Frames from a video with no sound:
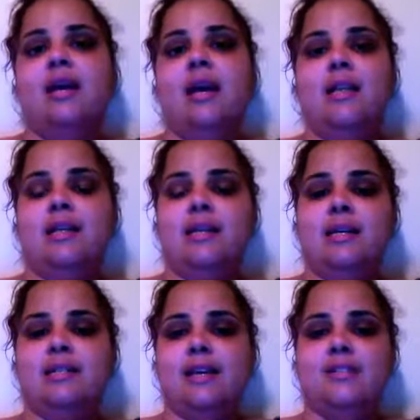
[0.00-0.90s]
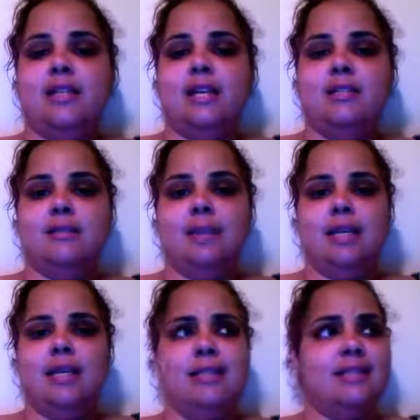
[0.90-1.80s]
and the things I've said to my
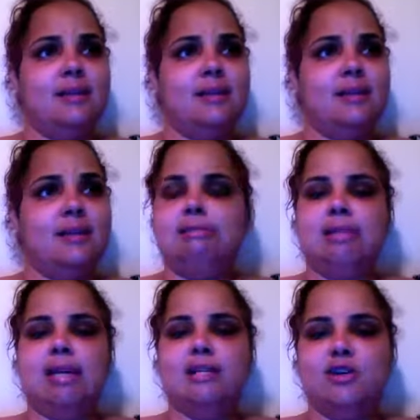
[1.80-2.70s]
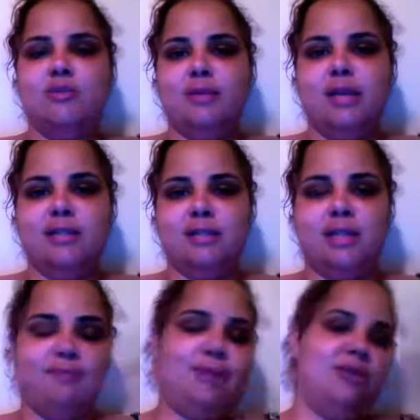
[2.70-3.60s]
kids, and I'm like, oh gosh, I hope that doesn't
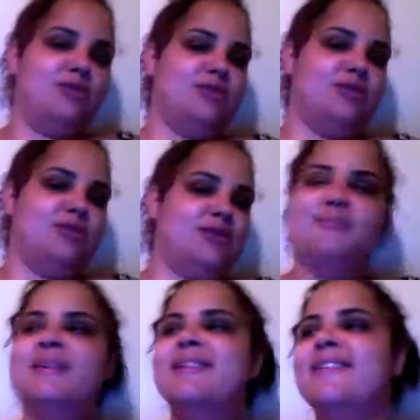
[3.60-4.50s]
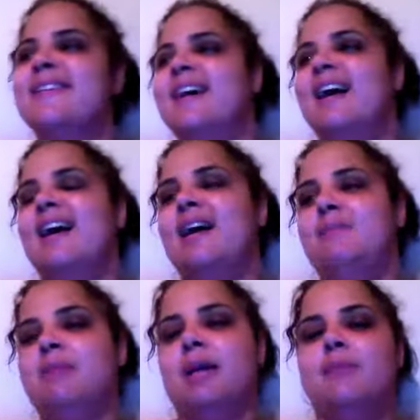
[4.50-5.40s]
that bounce off them.
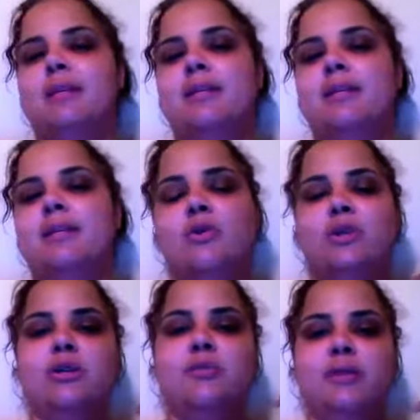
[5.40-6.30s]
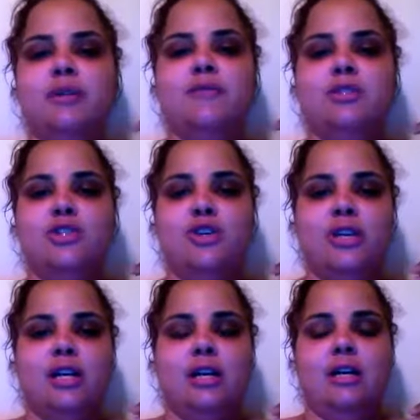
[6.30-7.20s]
But I'm gonna tell you a little bit of the
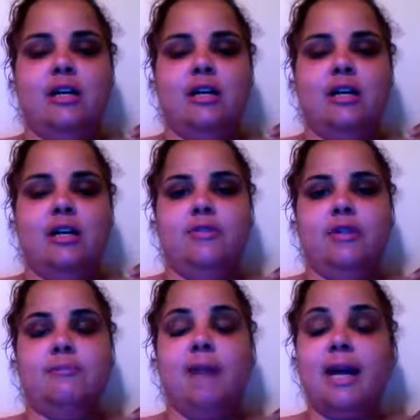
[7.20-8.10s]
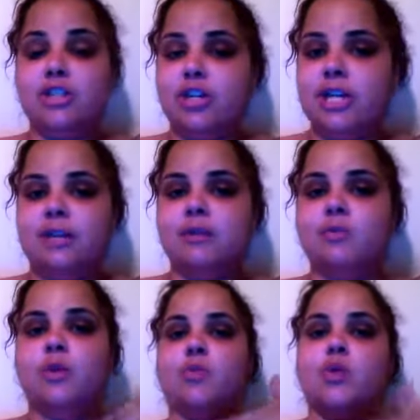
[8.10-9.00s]
journey of my journey
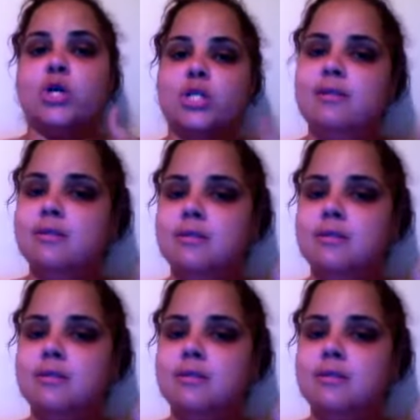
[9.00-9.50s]
with words,